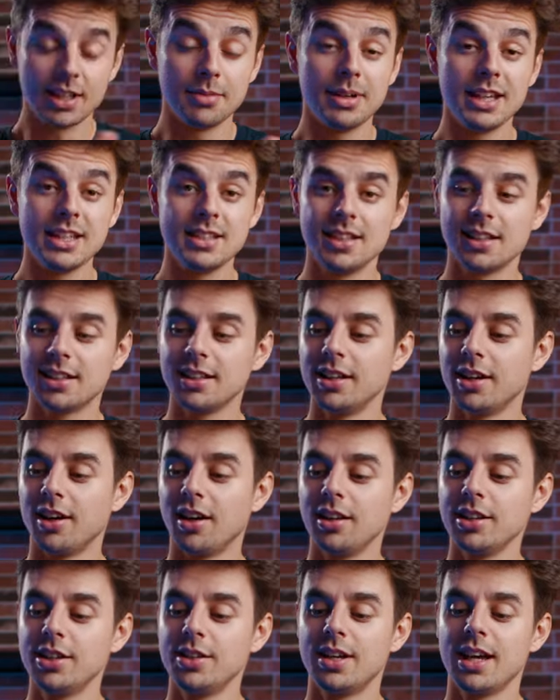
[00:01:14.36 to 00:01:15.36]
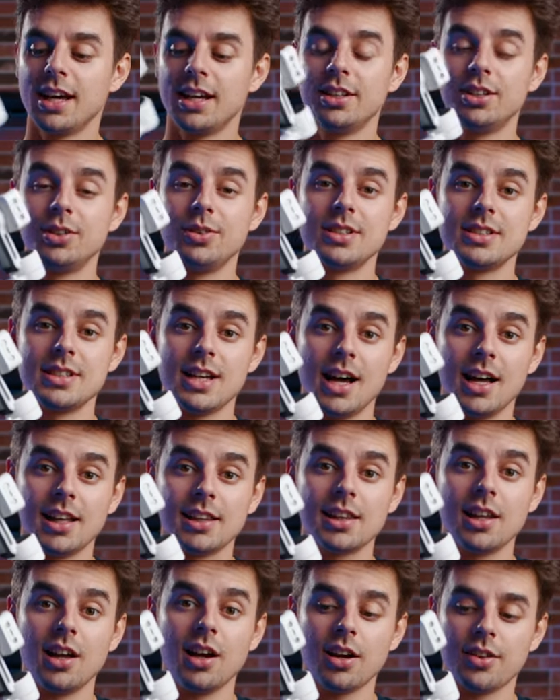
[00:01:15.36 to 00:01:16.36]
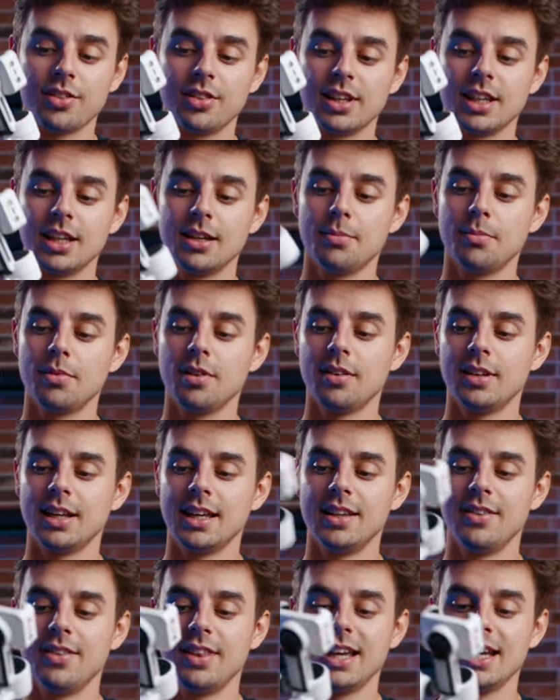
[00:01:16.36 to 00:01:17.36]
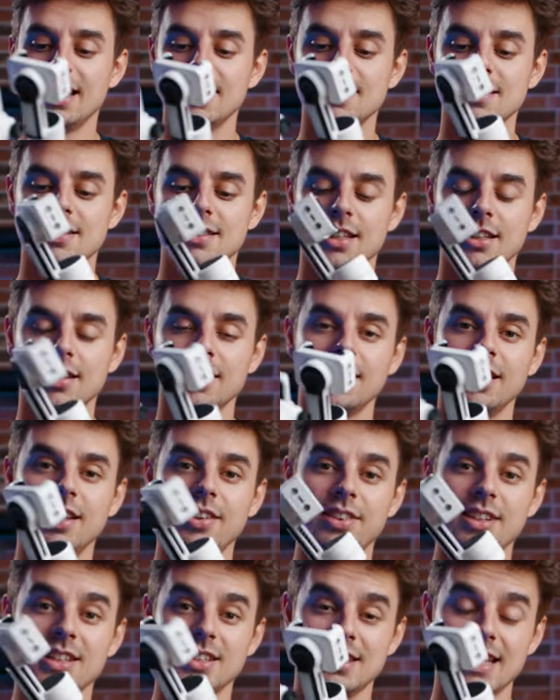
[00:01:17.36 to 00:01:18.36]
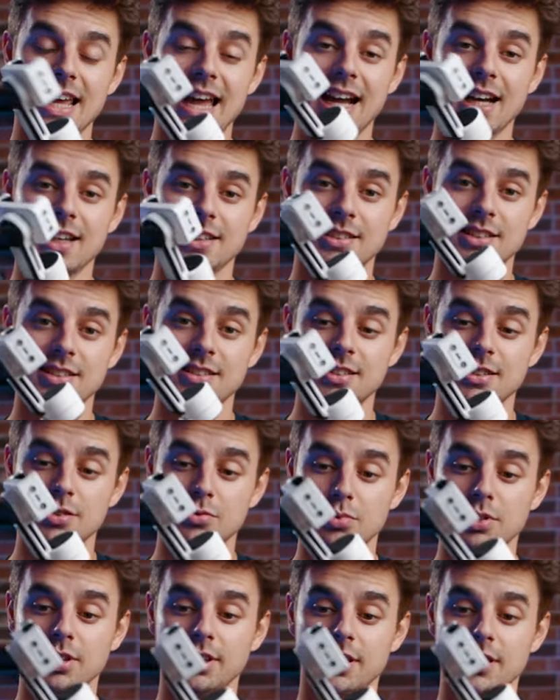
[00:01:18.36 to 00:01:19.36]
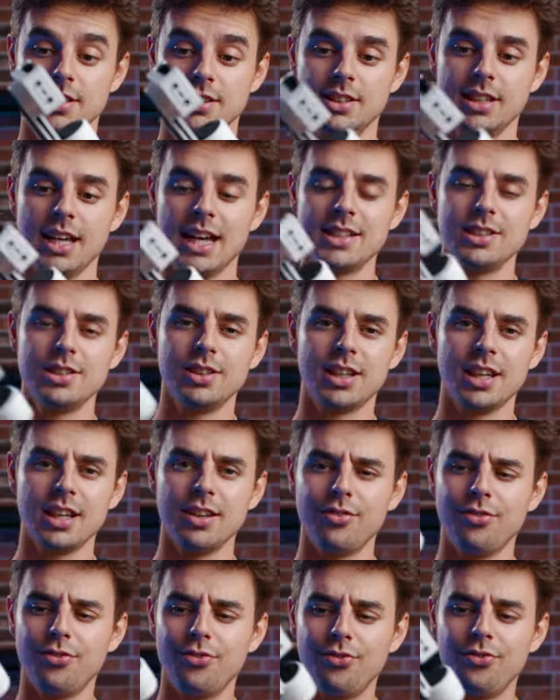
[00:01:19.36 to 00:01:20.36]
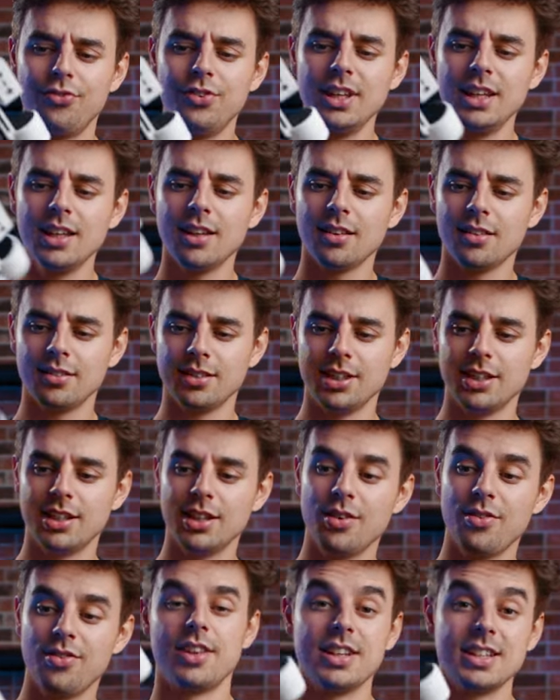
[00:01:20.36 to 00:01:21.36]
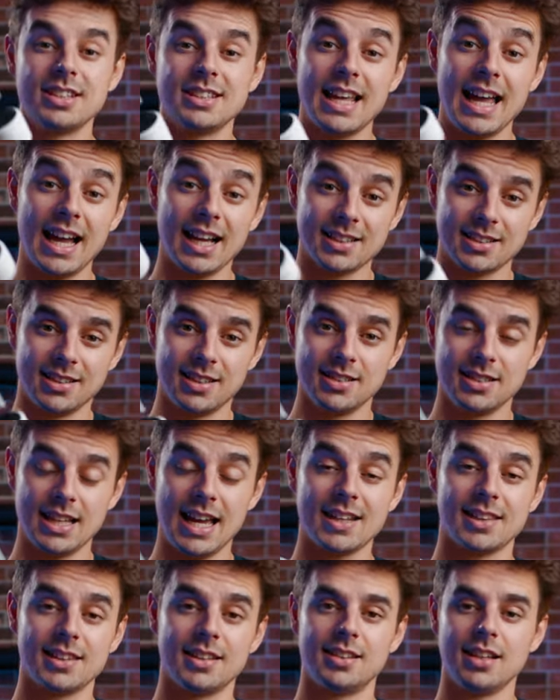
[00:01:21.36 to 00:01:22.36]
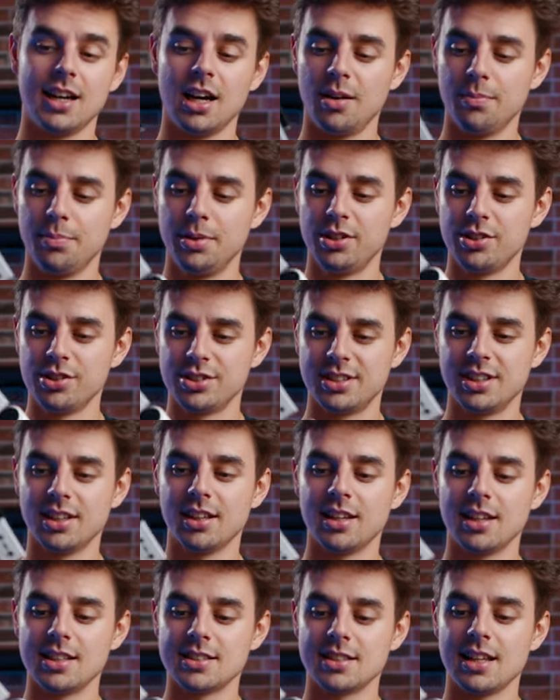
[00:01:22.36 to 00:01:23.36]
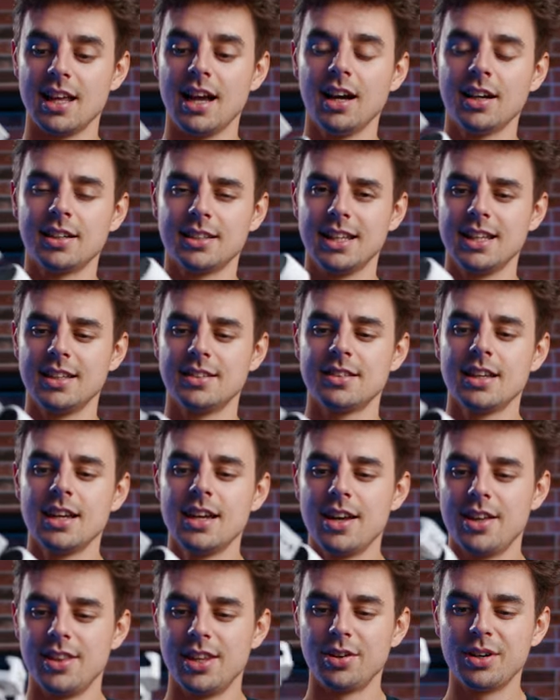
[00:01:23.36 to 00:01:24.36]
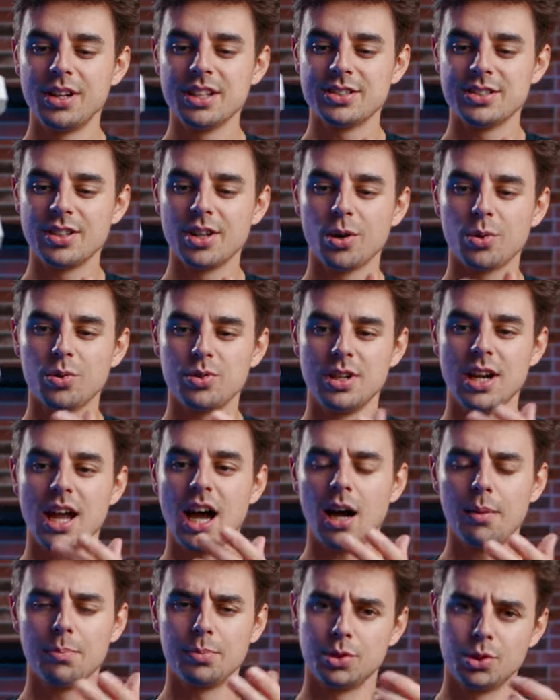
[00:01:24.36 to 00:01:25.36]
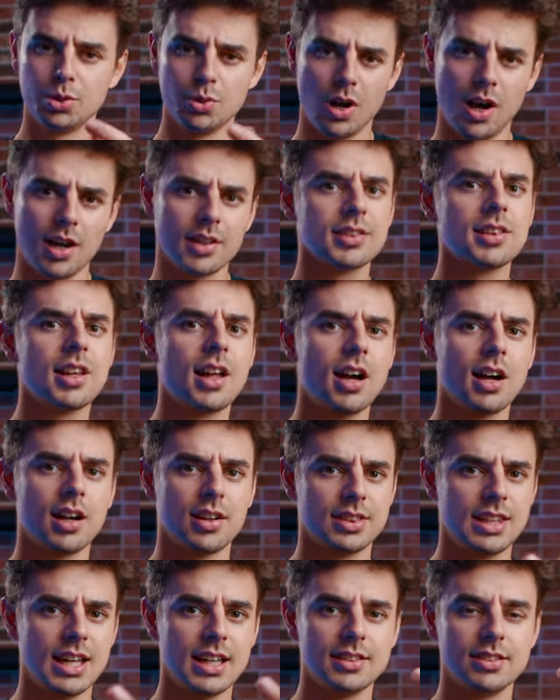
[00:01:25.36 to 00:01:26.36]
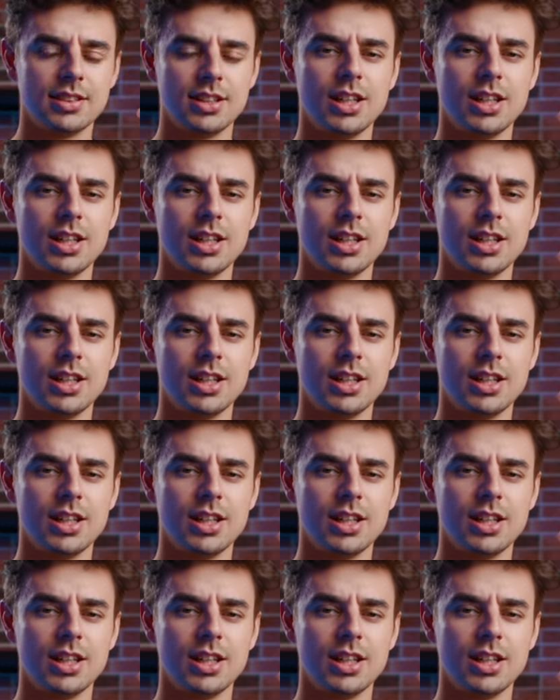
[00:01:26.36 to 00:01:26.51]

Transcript: And basically all you gotta do is unlock the gimbal and then suddenly this axis is released. As you can feel, you know, this axis at the top here still is locked and there is no knob to unlock that.